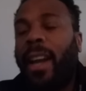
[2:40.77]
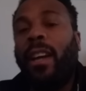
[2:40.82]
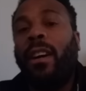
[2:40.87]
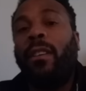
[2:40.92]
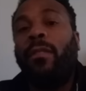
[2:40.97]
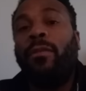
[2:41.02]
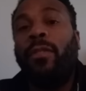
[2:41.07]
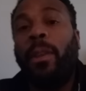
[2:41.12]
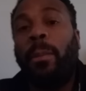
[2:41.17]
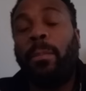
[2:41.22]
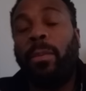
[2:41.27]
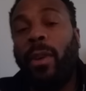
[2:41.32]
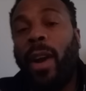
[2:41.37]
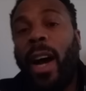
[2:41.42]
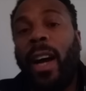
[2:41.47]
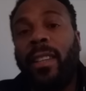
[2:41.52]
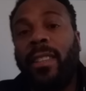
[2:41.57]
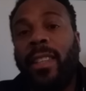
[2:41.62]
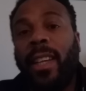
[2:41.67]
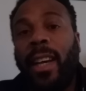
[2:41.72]
of the
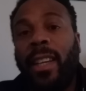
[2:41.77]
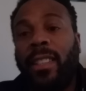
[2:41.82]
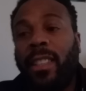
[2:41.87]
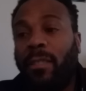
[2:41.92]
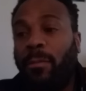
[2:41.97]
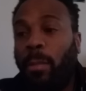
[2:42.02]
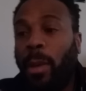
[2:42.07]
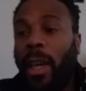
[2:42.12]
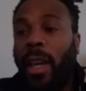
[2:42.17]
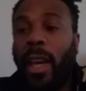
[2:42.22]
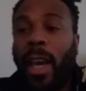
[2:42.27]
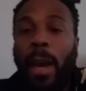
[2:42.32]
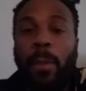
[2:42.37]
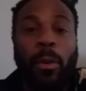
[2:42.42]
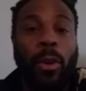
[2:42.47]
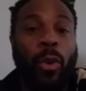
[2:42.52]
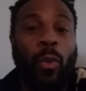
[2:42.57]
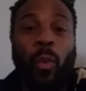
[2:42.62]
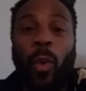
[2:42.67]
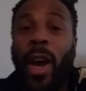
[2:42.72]
process of being
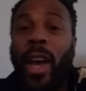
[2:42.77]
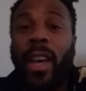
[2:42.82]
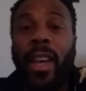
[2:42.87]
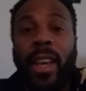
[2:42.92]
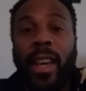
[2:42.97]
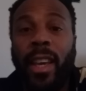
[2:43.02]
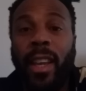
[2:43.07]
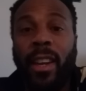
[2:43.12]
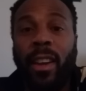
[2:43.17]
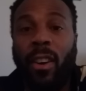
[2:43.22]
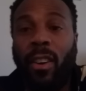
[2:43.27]
able to weigh in